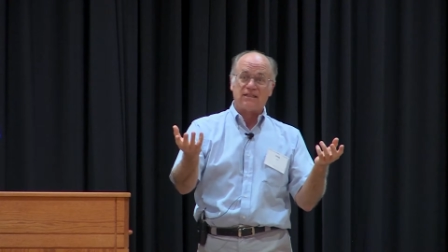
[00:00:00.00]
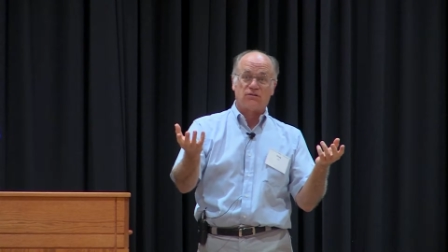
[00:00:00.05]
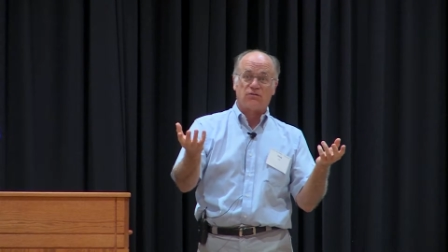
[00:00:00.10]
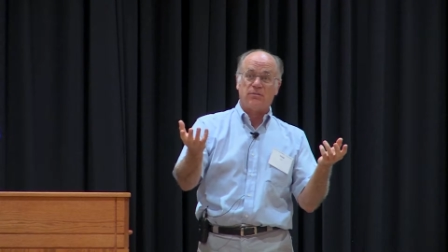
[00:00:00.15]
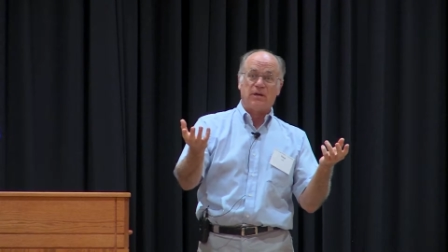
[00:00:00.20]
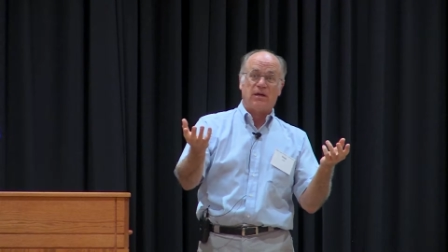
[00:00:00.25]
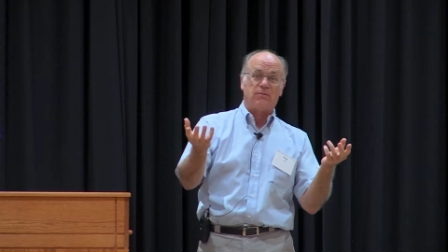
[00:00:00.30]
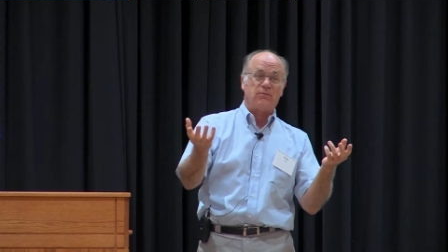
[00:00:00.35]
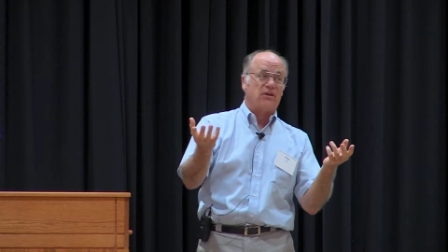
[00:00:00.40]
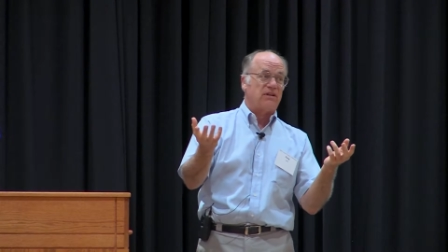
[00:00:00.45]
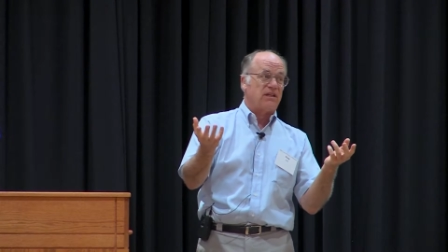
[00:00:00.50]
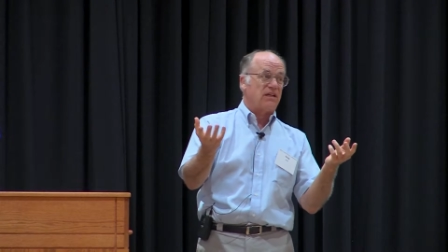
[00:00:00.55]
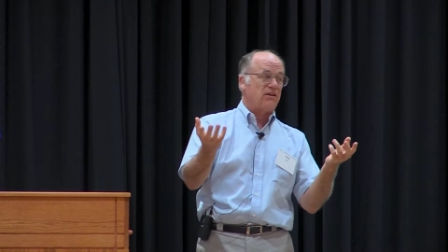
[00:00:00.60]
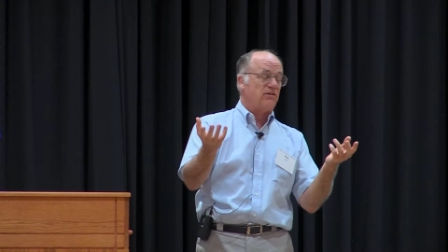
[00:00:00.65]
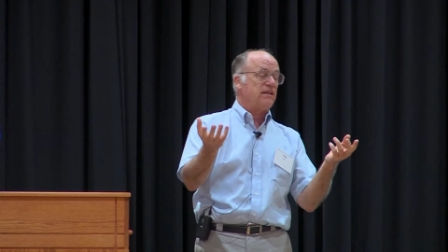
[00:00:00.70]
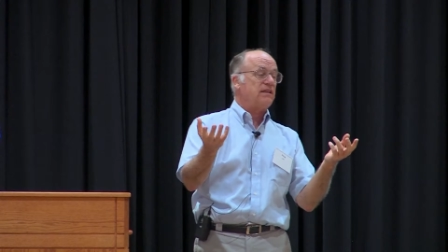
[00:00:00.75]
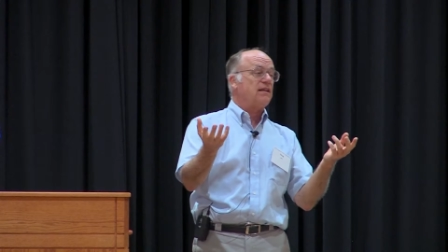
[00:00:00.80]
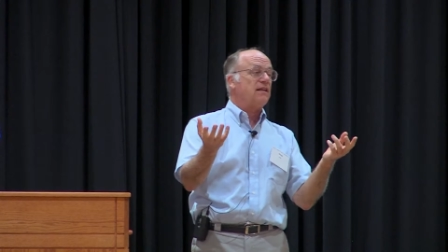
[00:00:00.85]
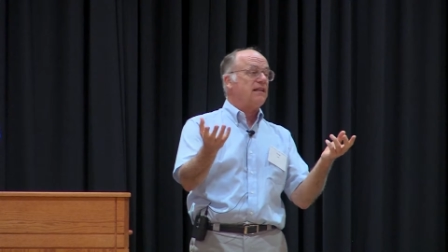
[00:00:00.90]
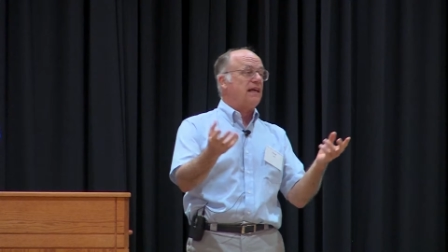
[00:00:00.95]
remember, that are
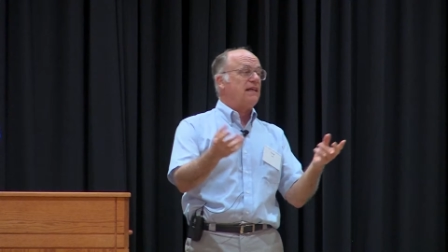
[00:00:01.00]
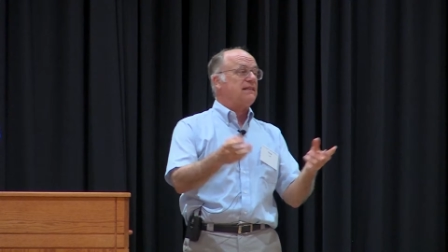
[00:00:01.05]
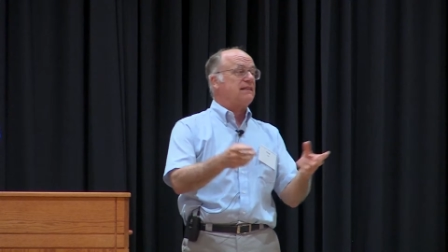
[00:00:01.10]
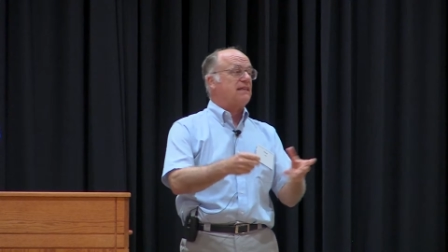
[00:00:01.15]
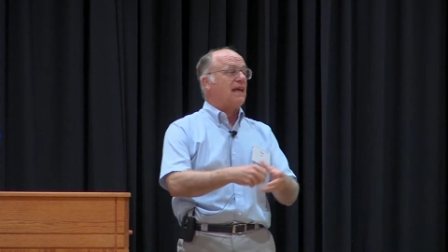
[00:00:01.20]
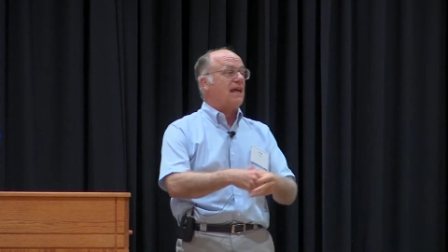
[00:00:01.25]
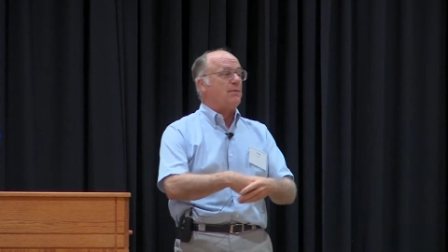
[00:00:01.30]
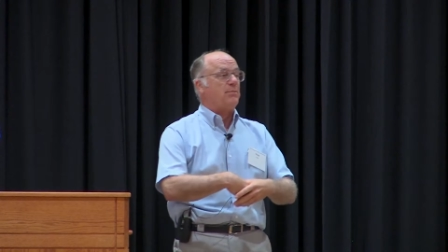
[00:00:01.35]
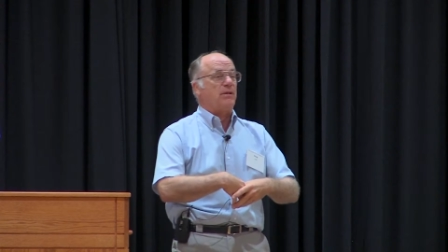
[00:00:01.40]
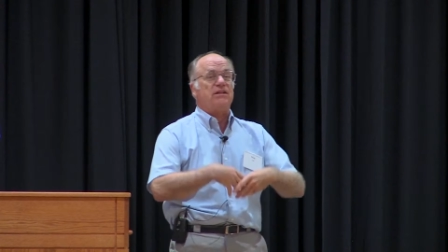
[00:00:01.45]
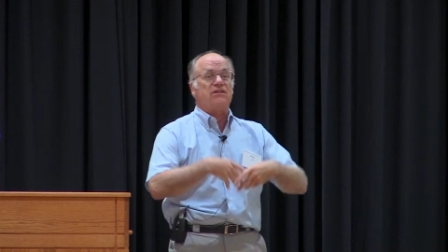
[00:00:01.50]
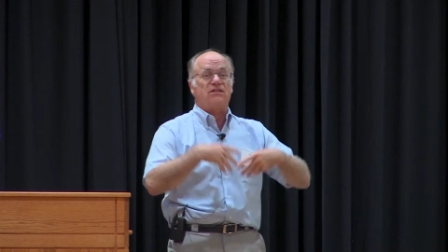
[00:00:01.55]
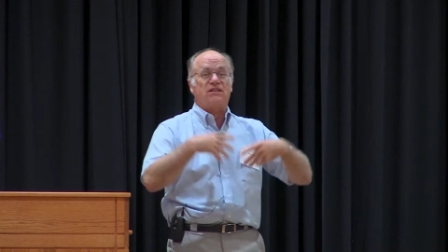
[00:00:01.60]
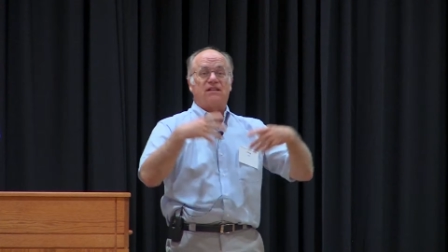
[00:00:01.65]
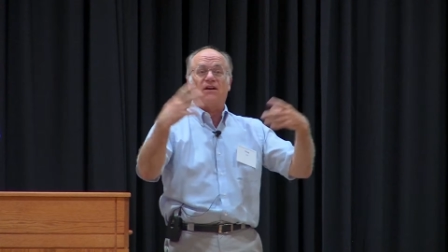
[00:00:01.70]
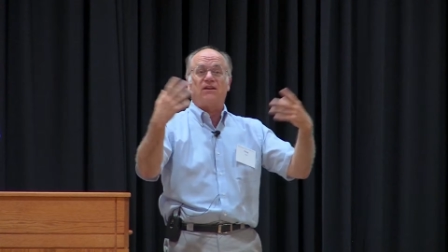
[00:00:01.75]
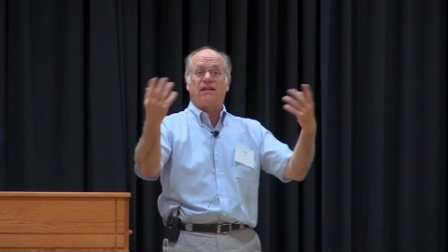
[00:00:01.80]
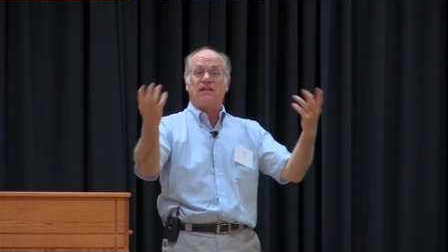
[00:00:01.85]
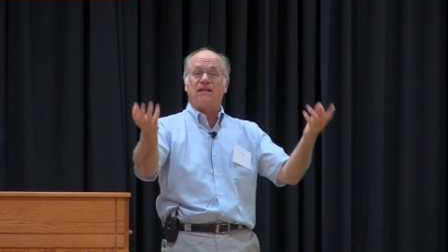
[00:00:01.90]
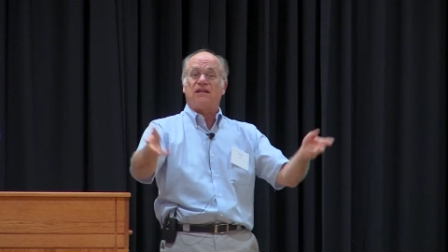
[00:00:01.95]
in the landscape, and they're
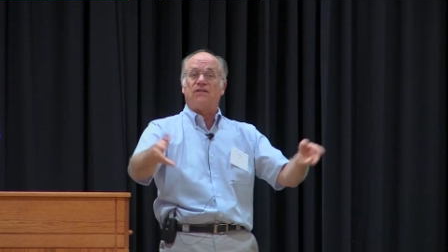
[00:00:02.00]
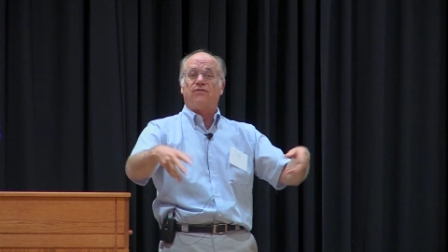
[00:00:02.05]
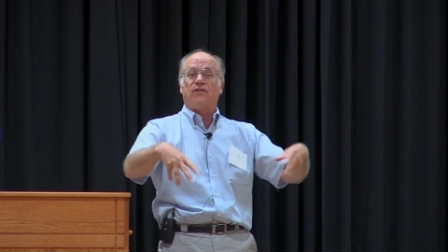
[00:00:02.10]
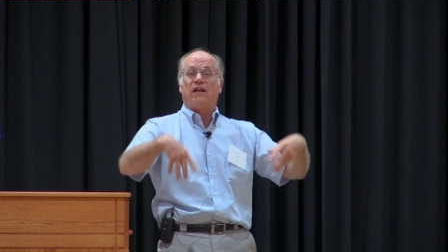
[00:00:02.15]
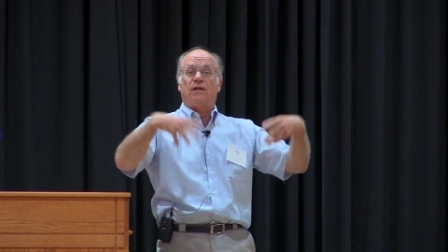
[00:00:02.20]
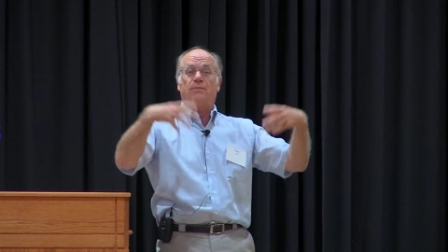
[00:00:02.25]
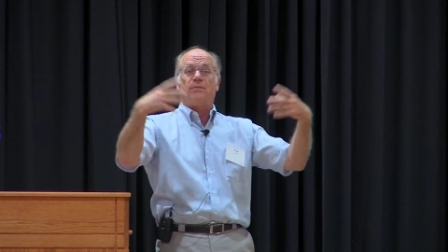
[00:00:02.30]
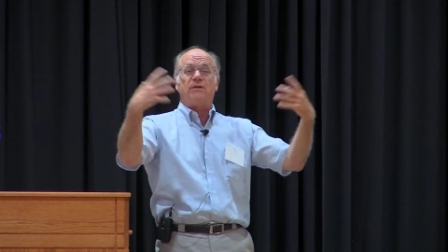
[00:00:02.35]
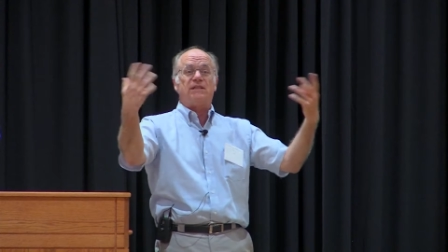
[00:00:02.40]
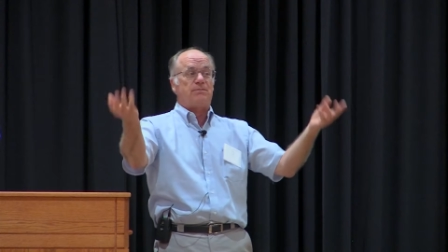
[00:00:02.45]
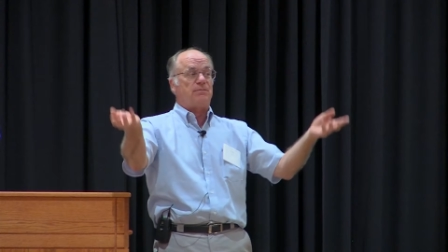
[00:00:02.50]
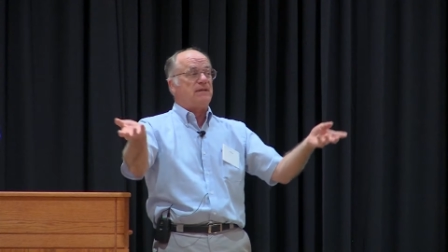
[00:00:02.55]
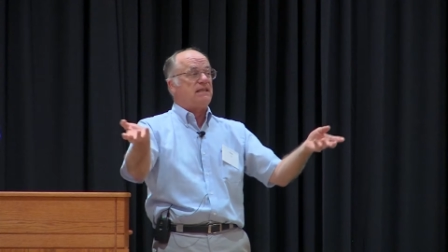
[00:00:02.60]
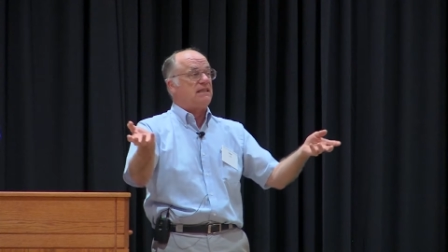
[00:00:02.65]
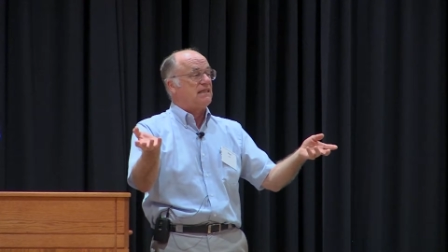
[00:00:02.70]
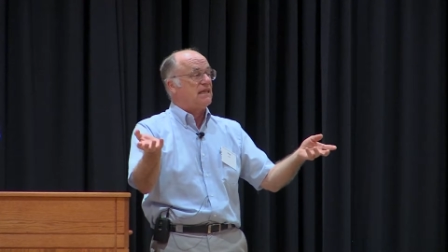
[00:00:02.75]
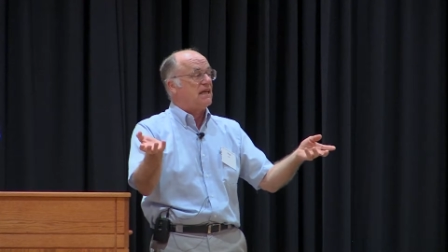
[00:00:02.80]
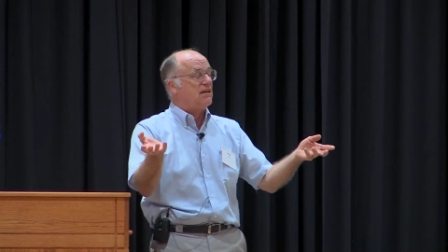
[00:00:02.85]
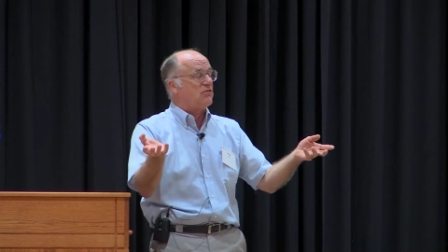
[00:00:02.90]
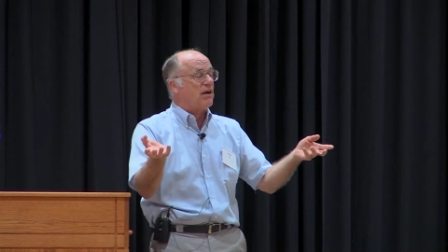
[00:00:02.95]
starting to develop and
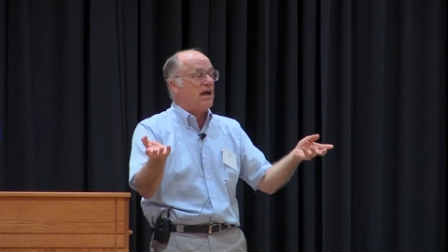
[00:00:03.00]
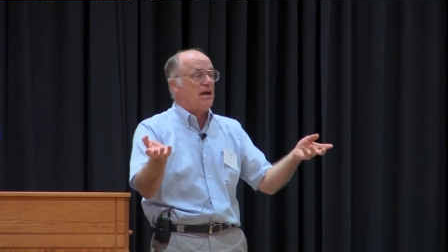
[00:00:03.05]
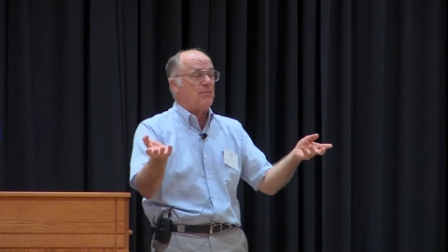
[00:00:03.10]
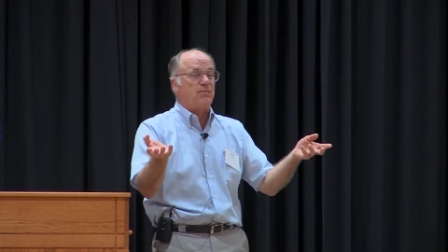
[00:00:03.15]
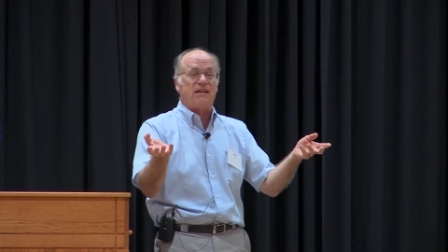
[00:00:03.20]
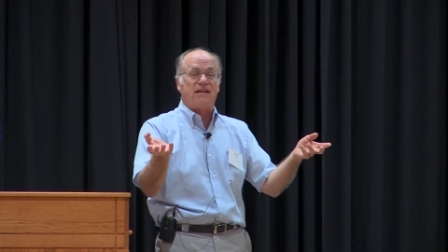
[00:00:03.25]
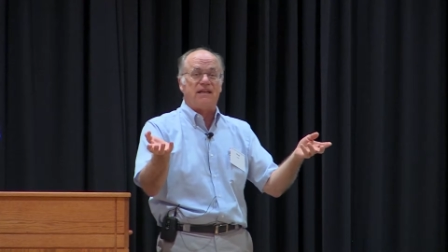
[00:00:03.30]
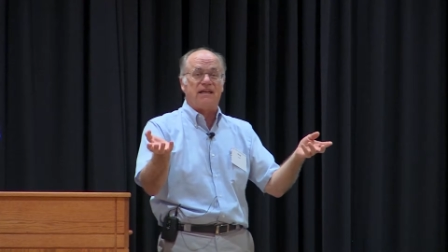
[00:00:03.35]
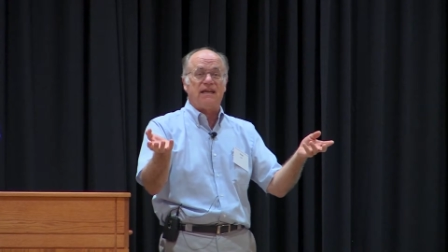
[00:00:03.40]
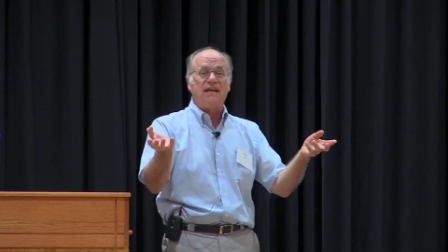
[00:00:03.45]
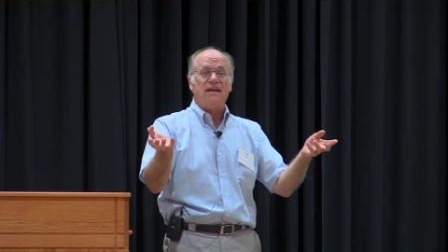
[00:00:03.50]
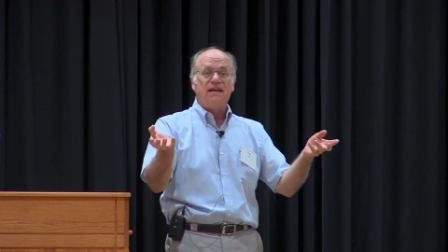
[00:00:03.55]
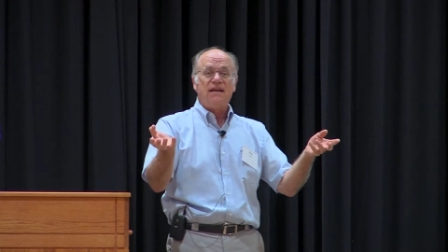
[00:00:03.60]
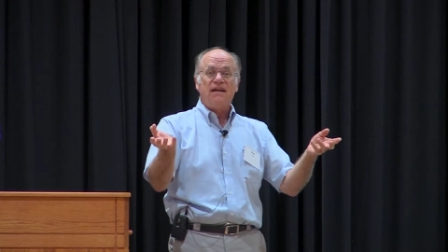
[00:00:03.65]
speciate rapidly.